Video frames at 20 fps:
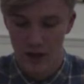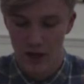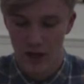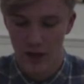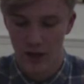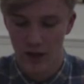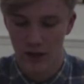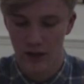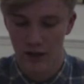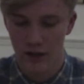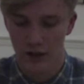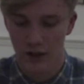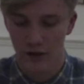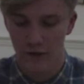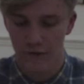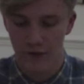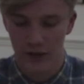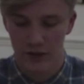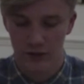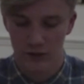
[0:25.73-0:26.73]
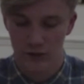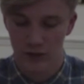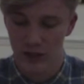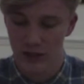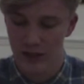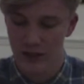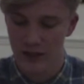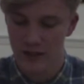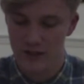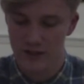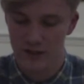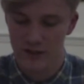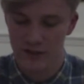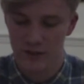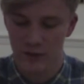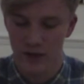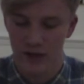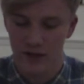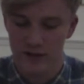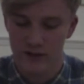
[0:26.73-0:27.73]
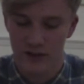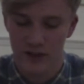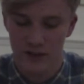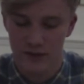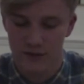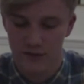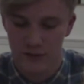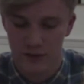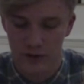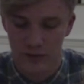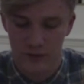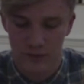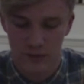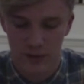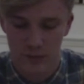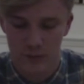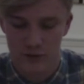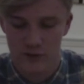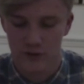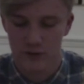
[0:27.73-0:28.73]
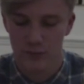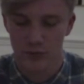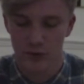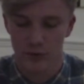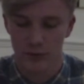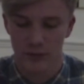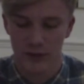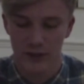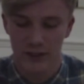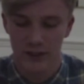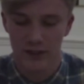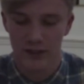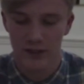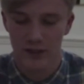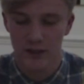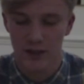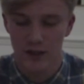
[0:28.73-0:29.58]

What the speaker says: I found it really easy to access for members of the public.